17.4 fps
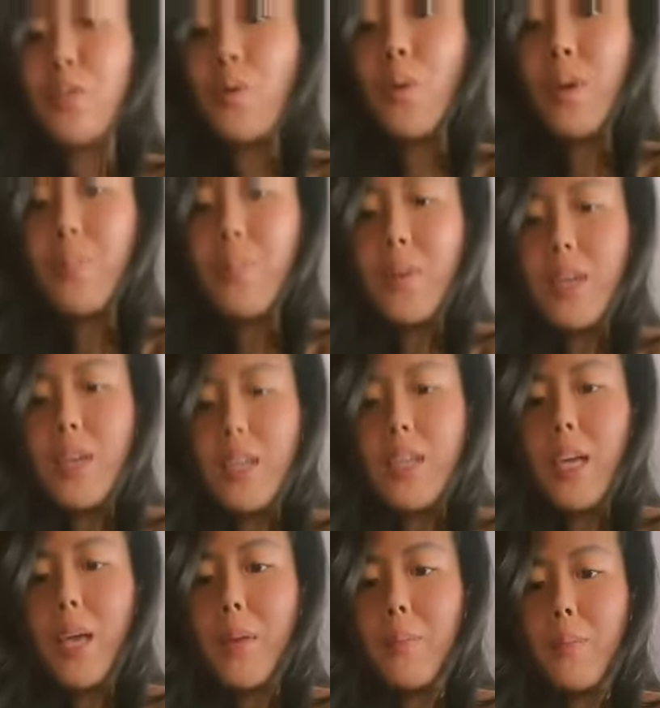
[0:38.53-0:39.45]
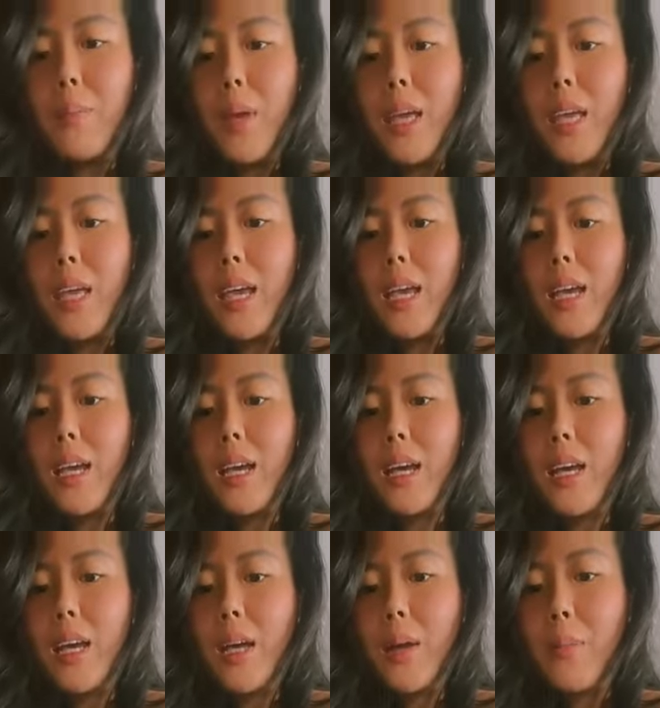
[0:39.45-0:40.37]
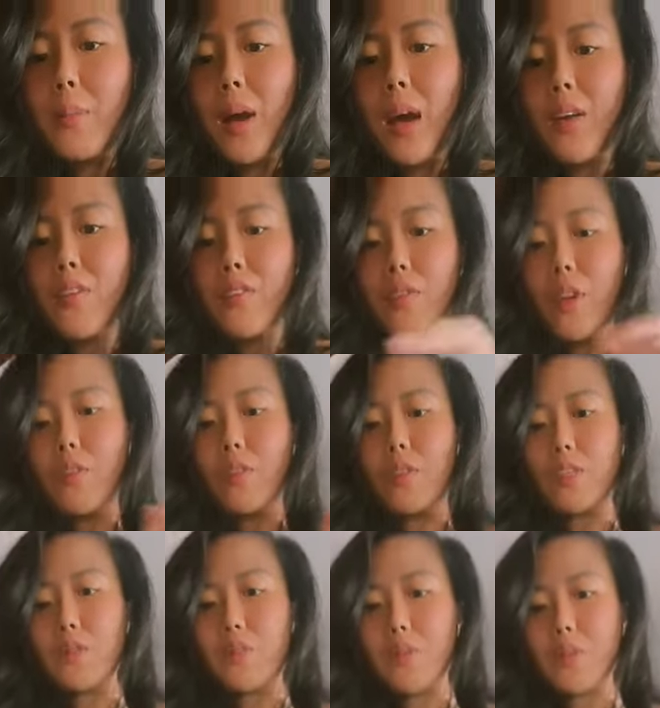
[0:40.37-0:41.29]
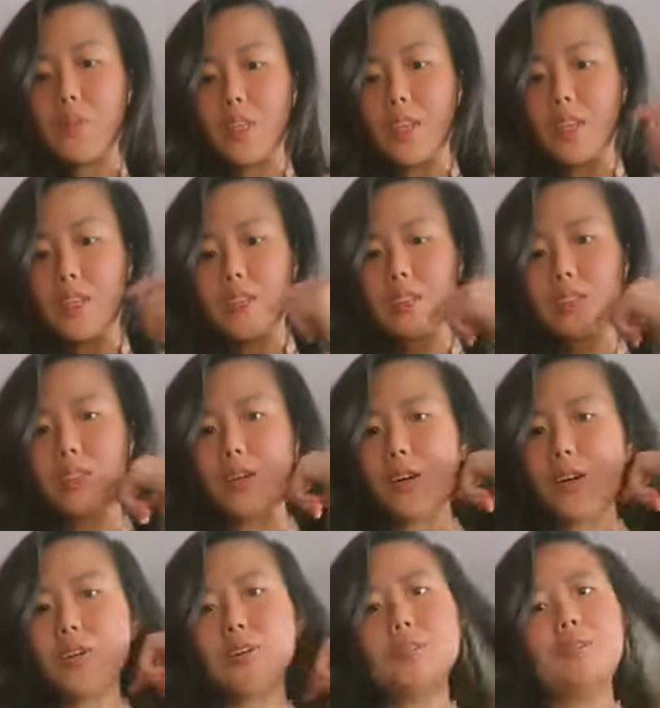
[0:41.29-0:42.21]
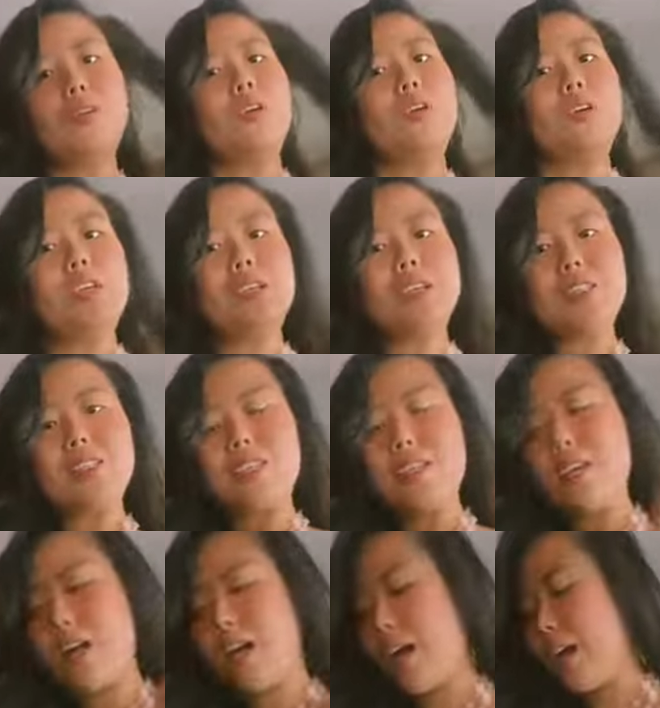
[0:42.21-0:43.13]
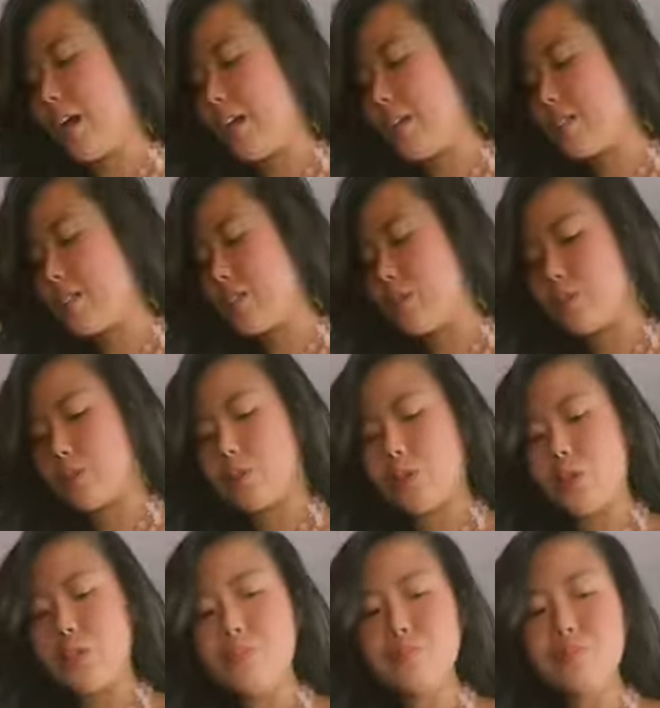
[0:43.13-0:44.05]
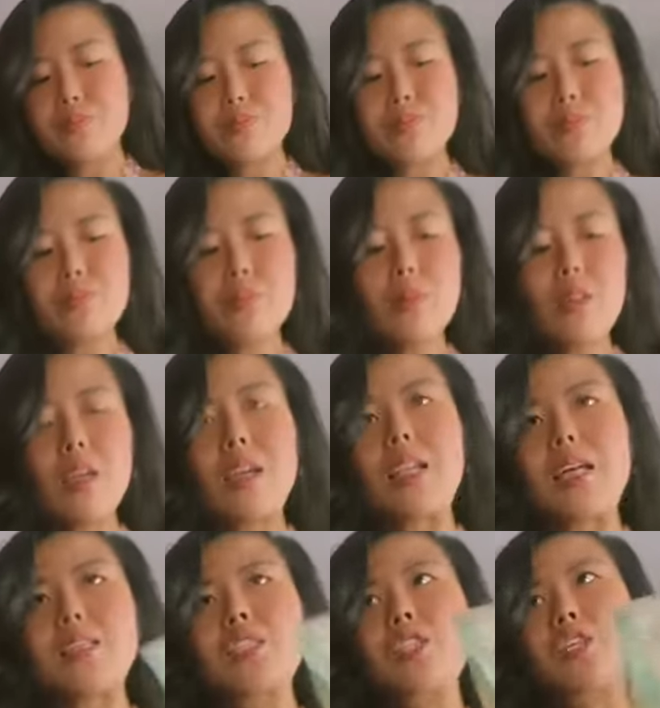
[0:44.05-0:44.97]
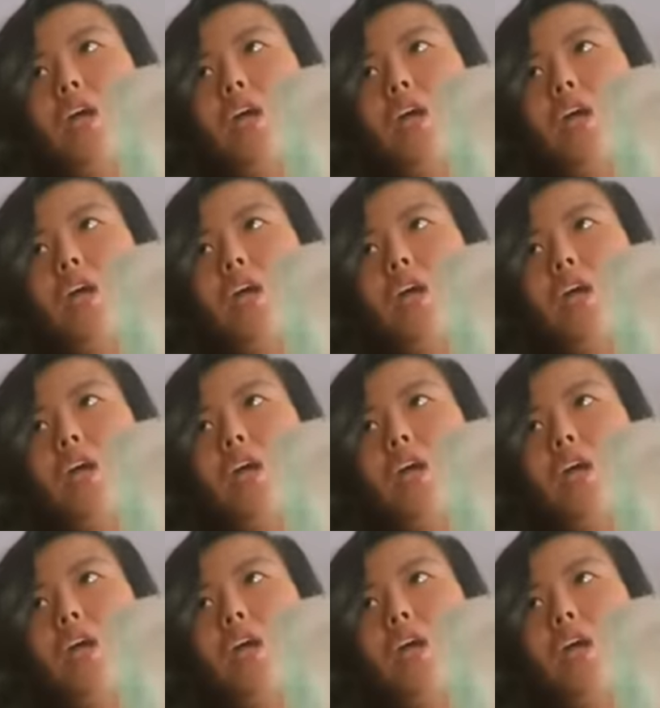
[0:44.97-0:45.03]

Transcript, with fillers: join me in making my favorite smoothie. So if you're here, say hi as usual. Let's